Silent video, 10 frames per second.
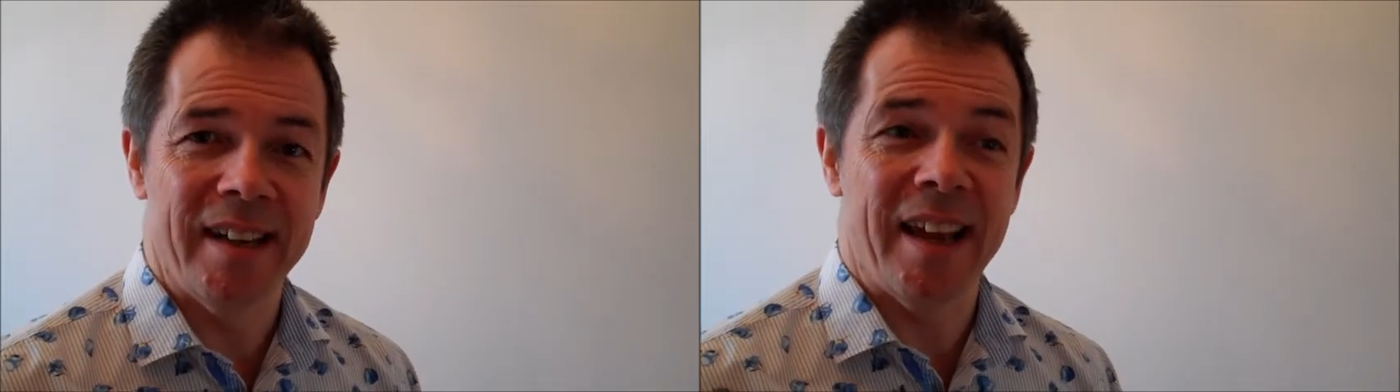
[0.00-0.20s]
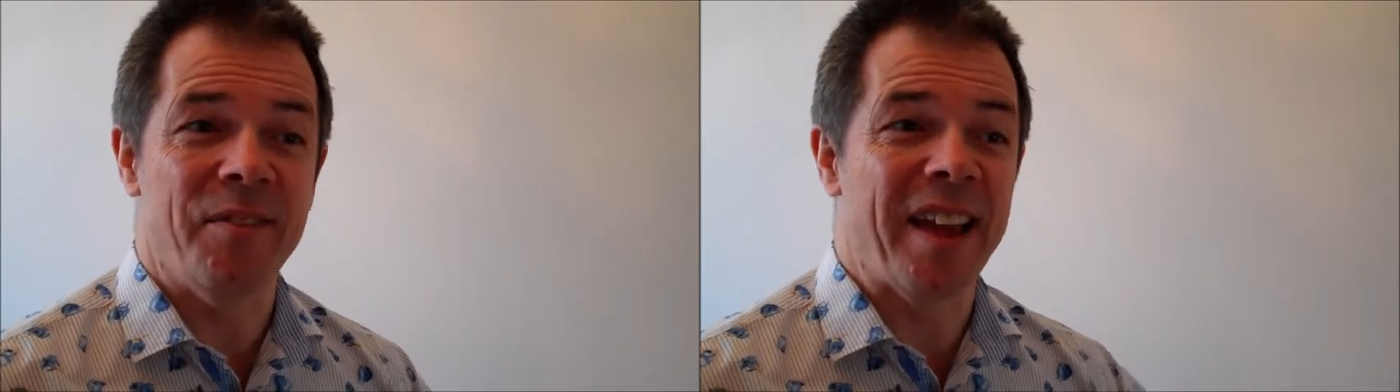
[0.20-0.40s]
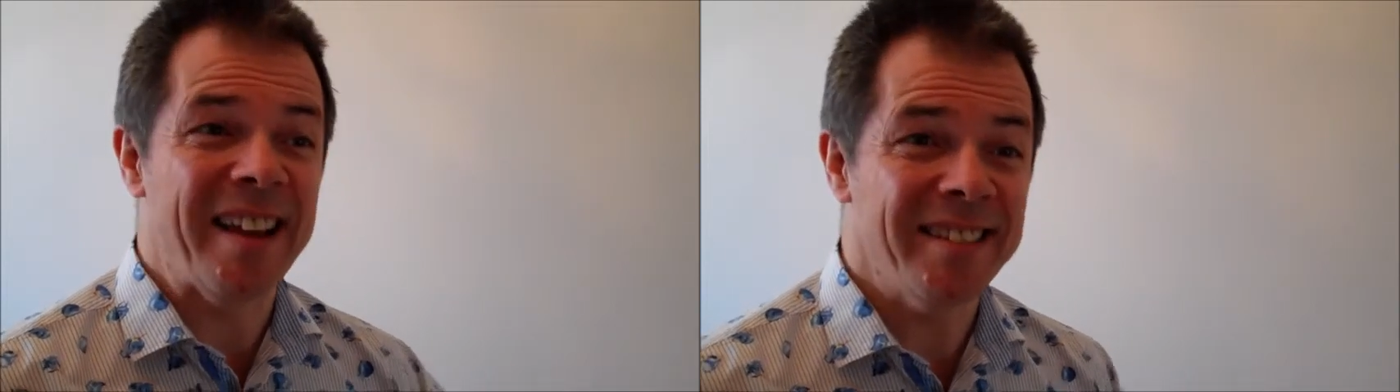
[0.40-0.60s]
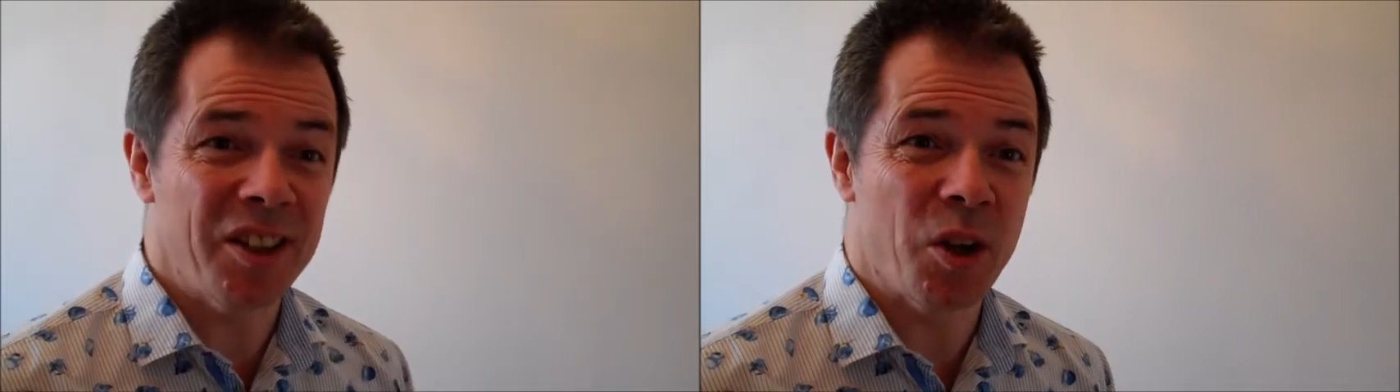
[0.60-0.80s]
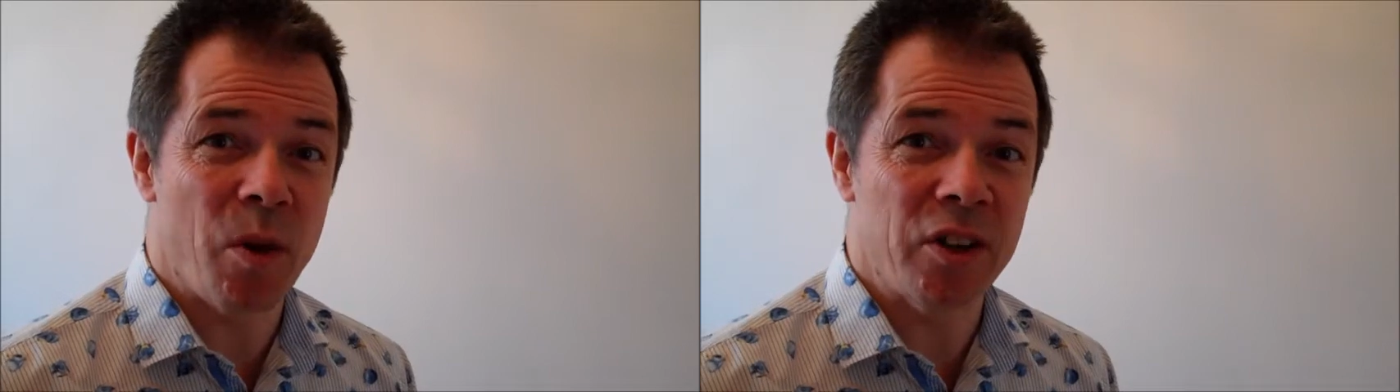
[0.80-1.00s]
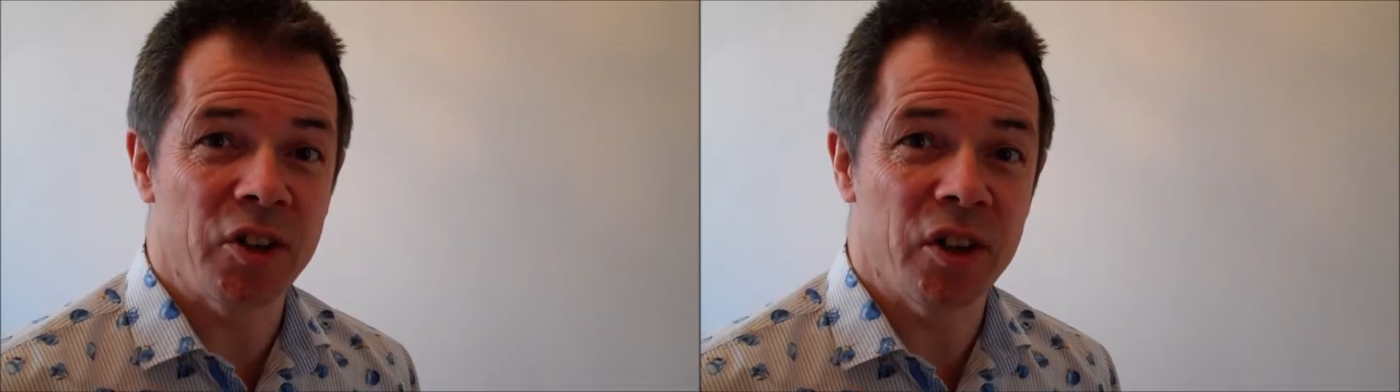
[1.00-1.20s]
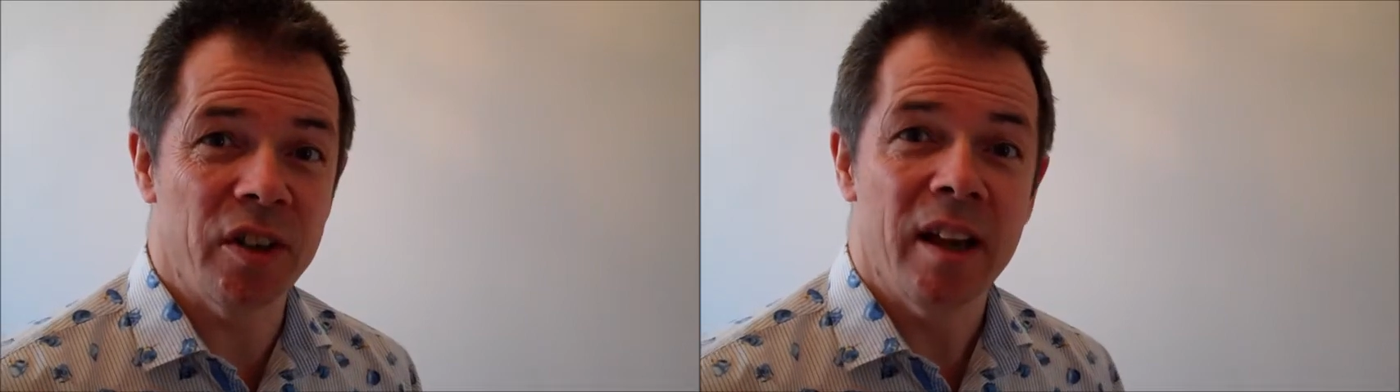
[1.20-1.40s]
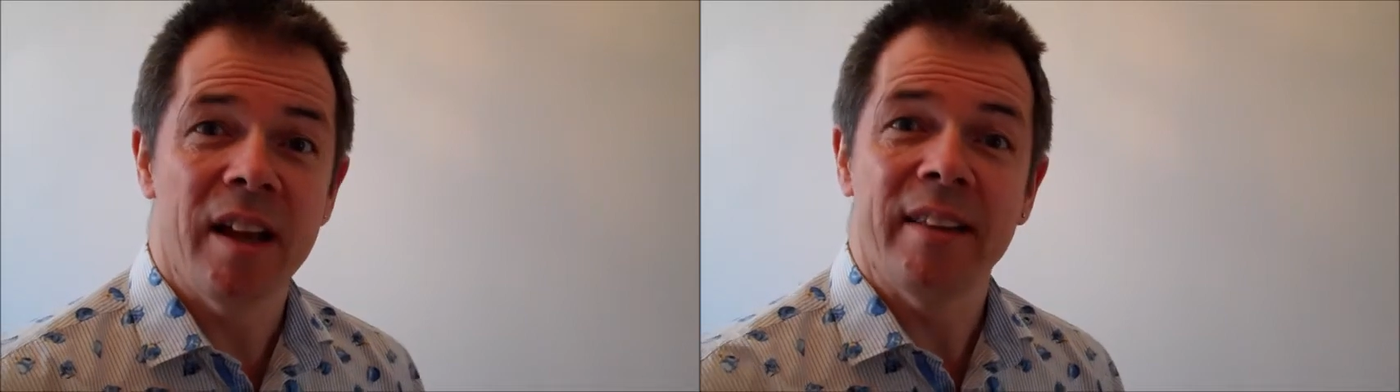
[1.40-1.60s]
If they answer the
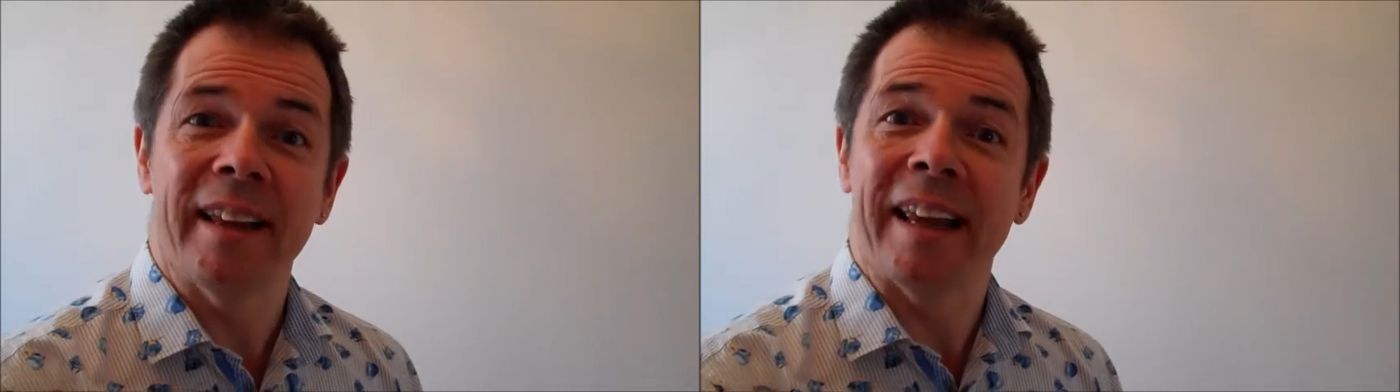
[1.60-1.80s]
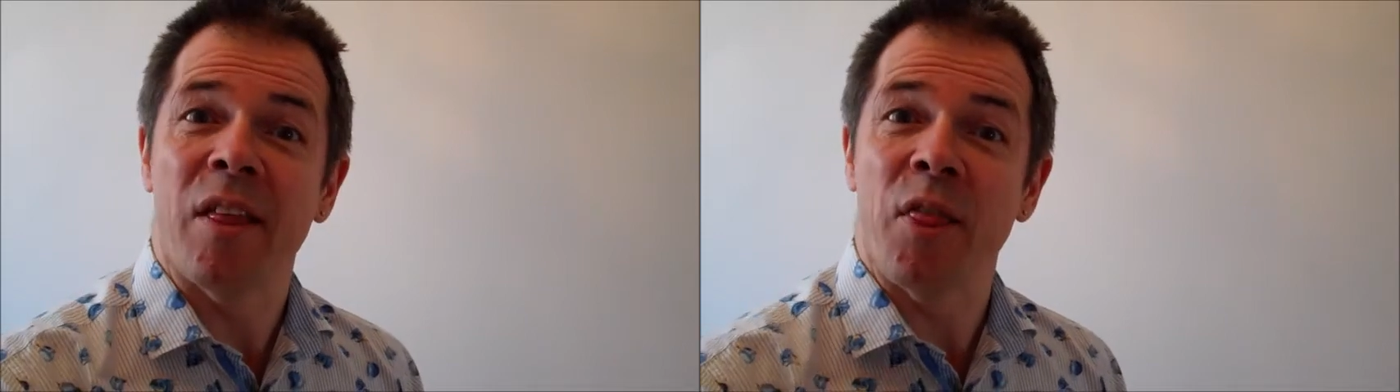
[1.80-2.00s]
question, they get